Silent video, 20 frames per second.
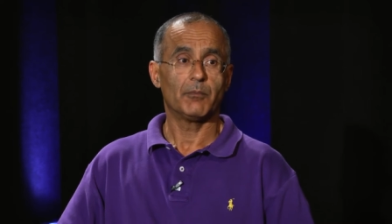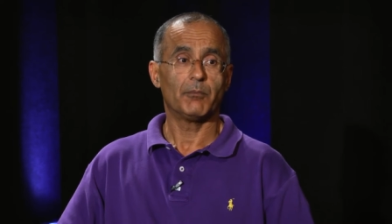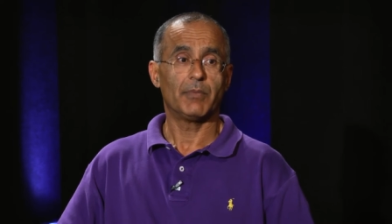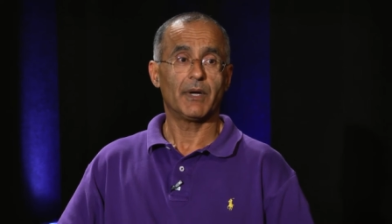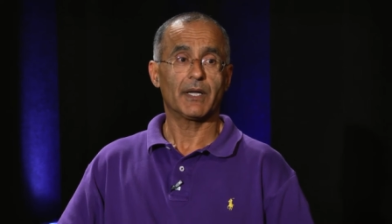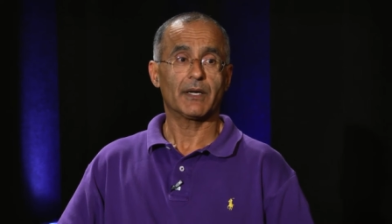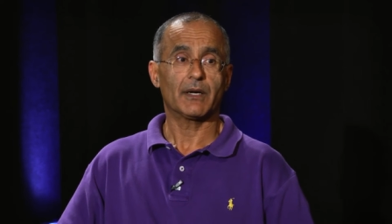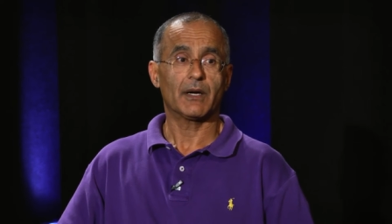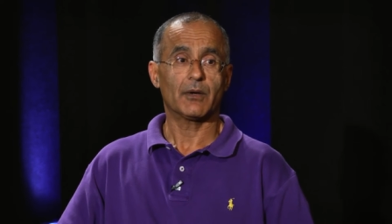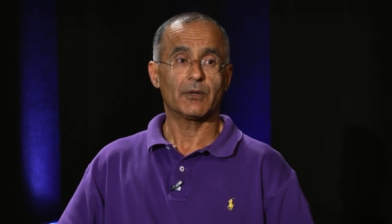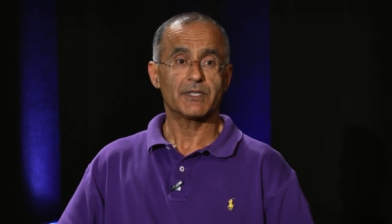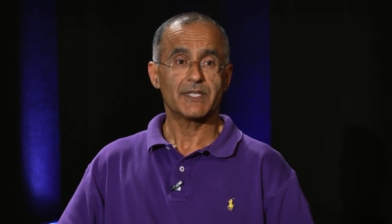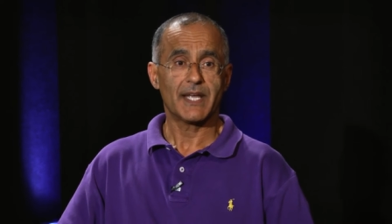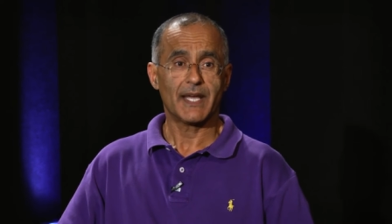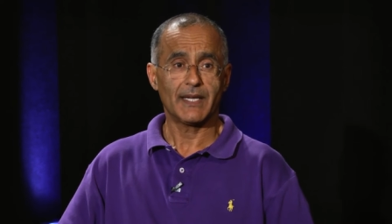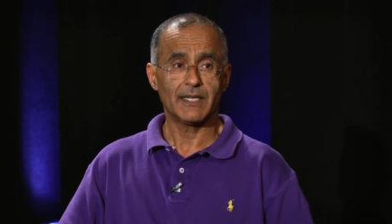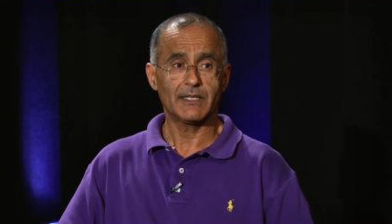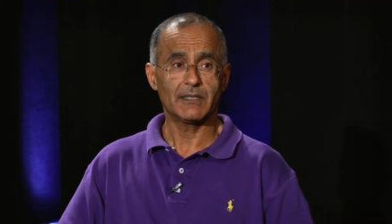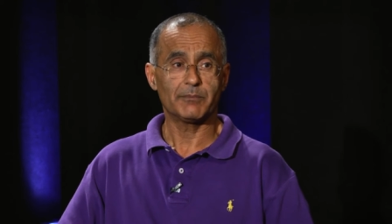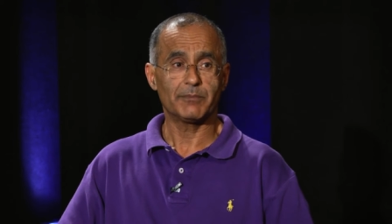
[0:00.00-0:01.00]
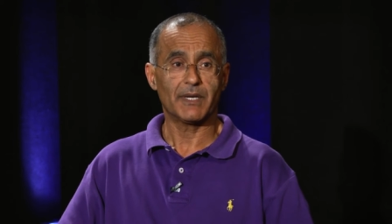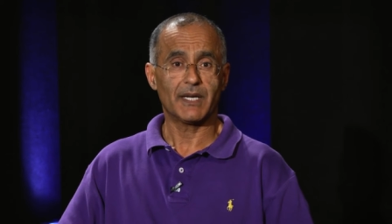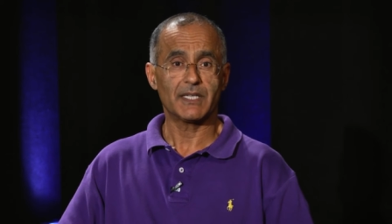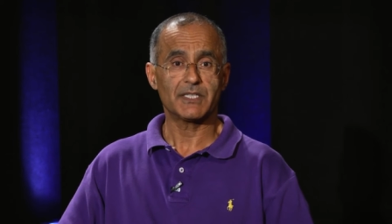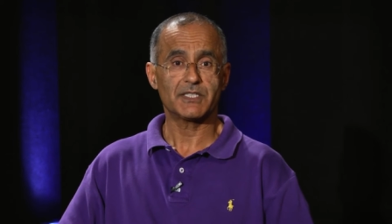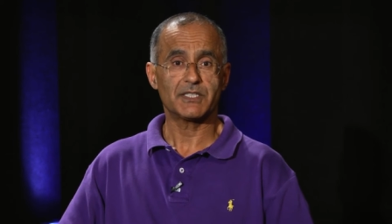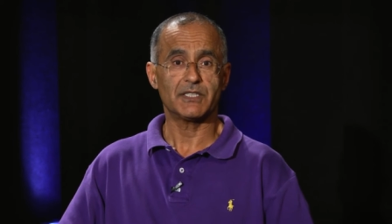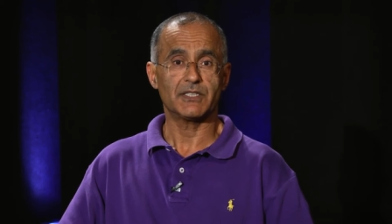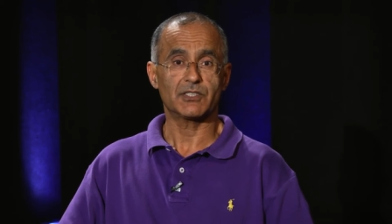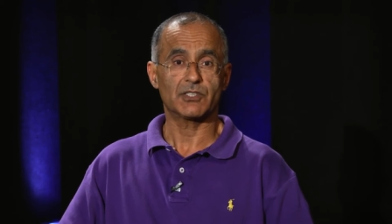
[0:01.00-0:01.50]
but our tank
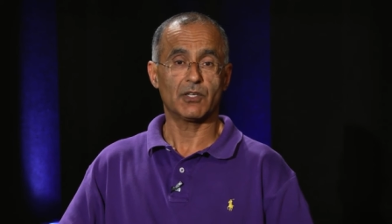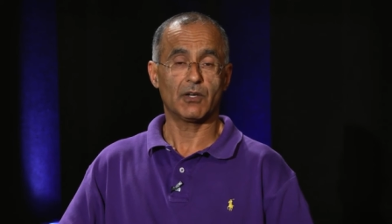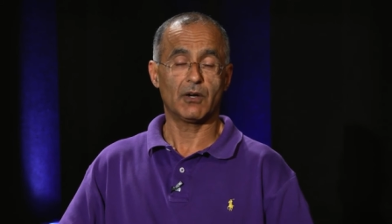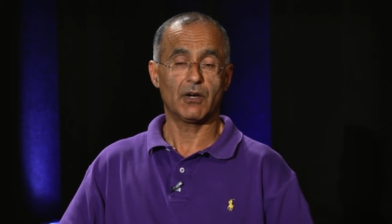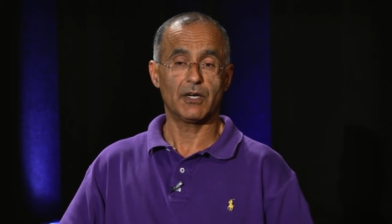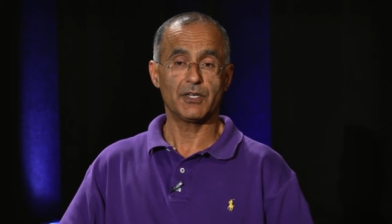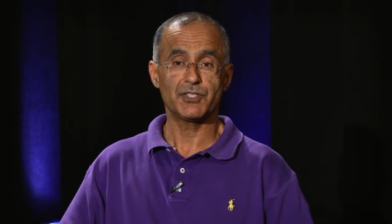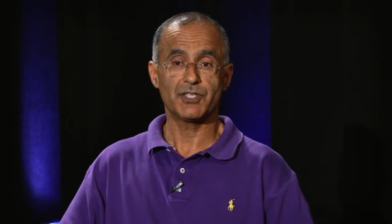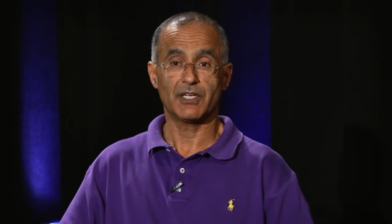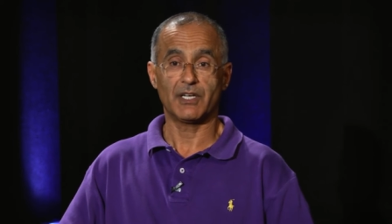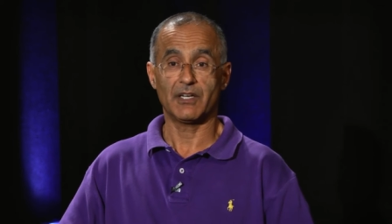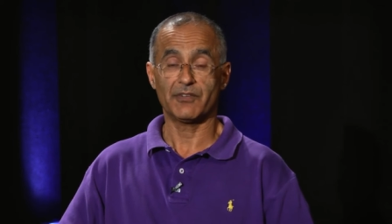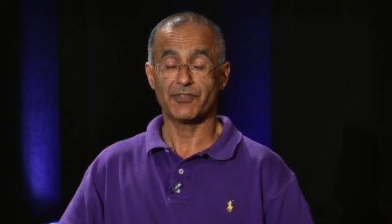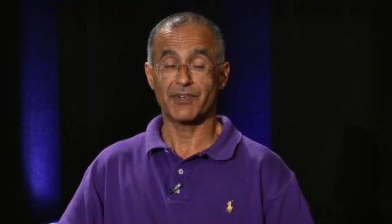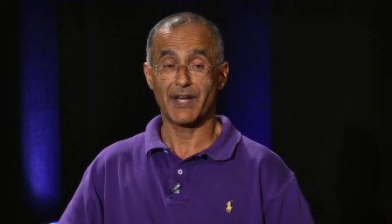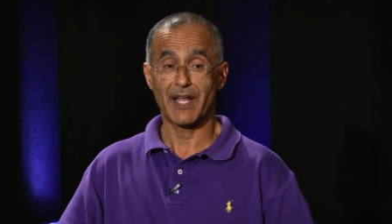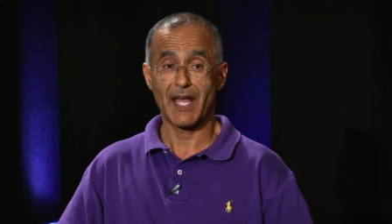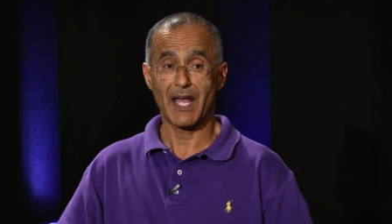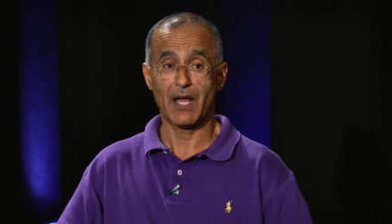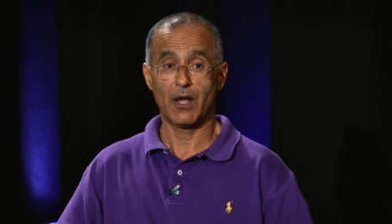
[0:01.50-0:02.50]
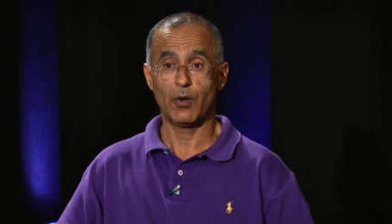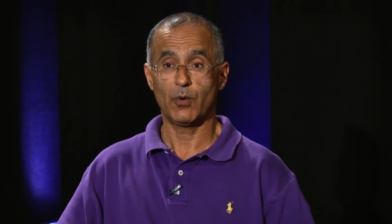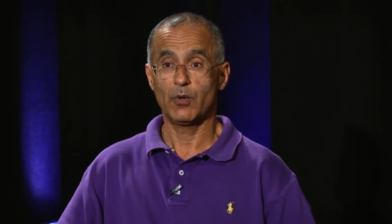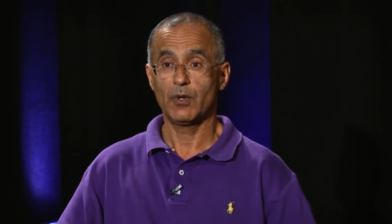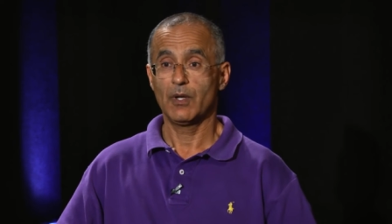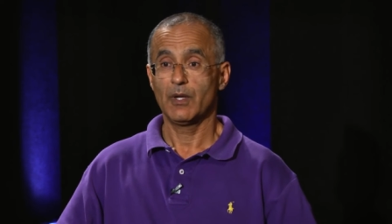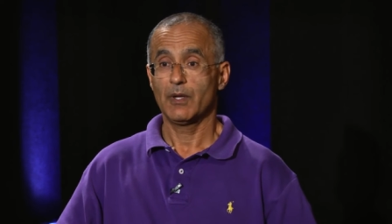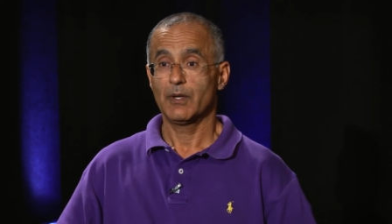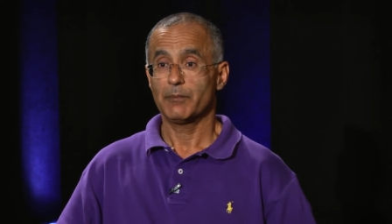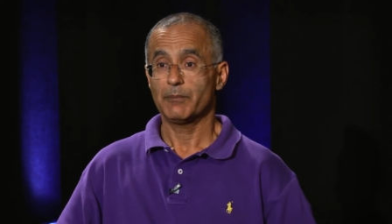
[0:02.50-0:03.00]
capacity is large enough now